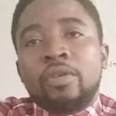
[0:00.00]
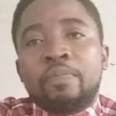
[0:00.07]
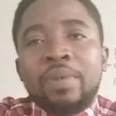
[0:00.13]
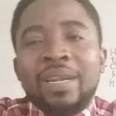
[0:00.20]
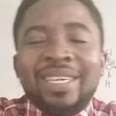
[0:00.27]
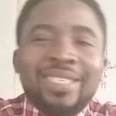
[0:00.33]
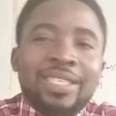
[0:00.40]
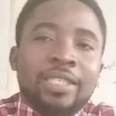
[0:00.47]

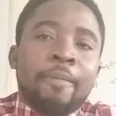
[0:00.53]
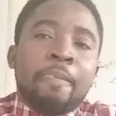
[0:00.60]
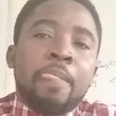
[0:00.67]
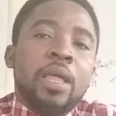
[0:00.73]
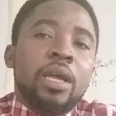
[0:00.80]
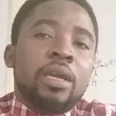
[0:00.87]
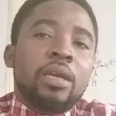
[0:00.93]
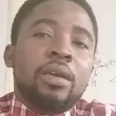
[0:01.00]

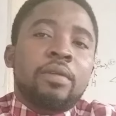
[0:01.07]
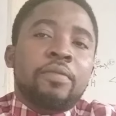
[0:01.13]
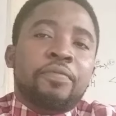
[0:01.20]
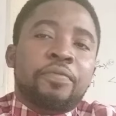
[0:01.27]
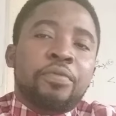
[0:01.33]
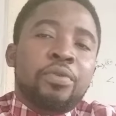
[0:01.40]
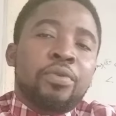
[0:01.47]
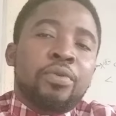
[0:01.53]
Please,
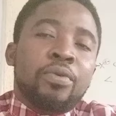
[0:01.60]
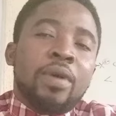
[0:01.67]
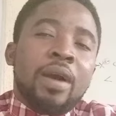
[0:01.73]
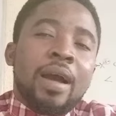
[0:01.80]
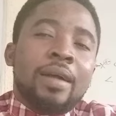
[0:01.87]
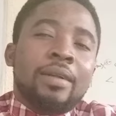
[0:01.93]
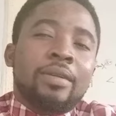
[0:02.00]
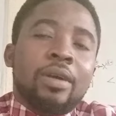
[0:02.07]
if you
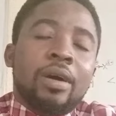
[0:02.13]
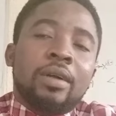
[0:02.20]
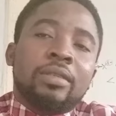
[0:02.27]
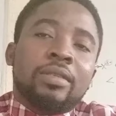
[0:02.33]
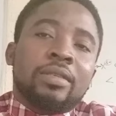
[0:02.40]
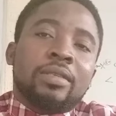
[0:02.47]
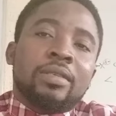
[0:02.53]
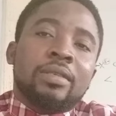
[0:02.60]
are not